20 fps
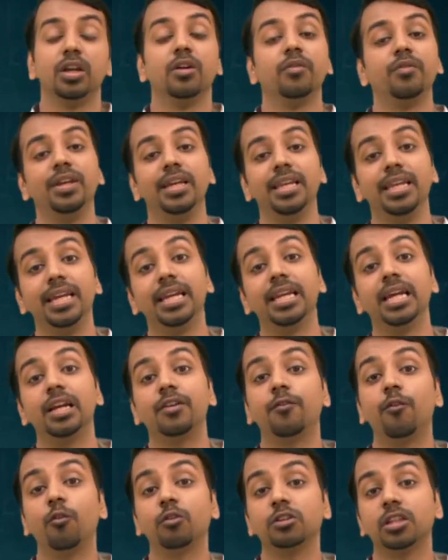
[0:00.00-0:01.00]
We needed
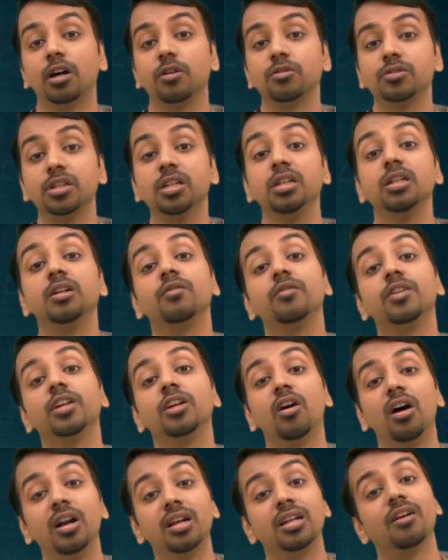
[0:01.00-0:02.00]
4,000, we
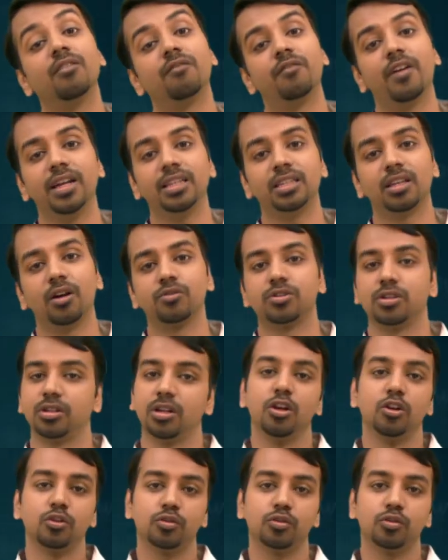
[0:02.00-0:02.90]
got 5,000.